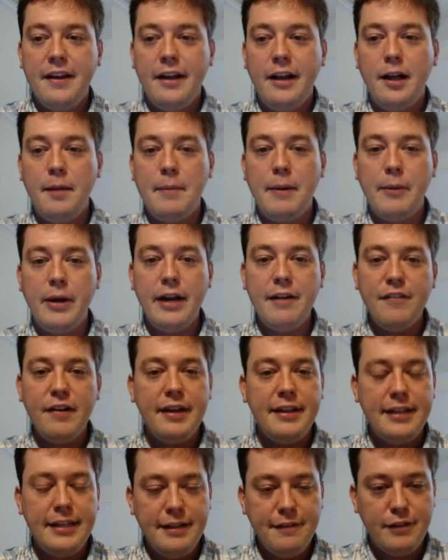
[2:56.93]
Whenever
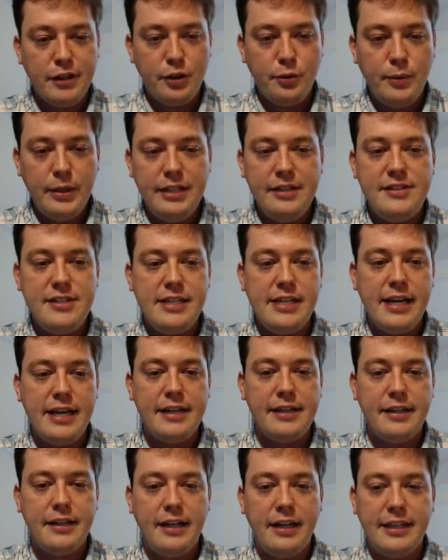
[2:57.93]
I think of the Queen
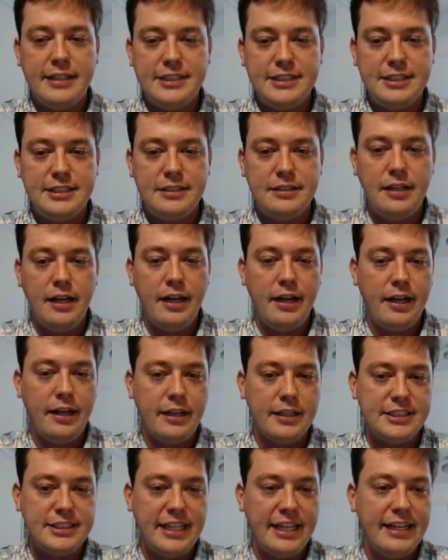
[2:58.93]

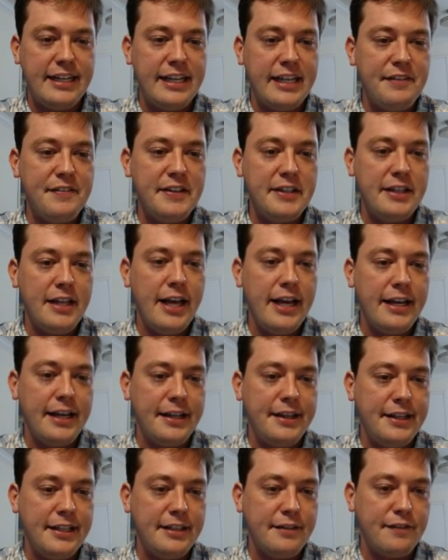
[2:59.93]
D8 Scandinavian line,
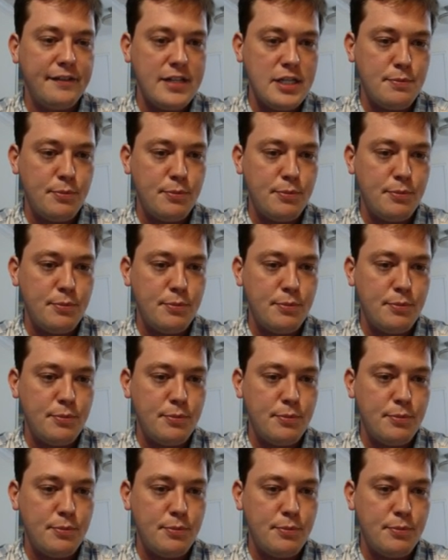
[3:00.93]
I think of this